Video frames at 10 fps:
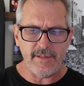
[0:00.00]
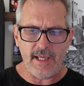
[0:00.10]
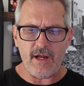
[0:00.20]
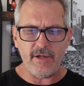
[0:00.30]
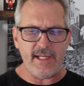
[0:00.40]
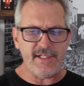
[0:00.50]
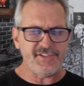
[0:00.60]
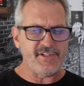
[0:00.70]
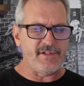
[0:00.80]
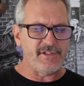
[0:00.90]
and I'll get
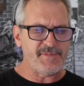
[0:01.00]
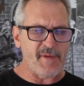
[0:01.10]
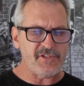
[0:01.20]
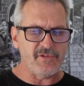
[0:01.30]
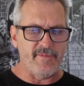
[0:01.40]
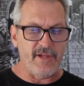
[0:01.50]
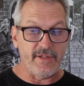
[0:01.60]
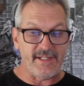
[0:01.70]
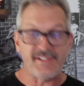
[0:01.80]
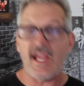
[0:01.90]
into their special abilities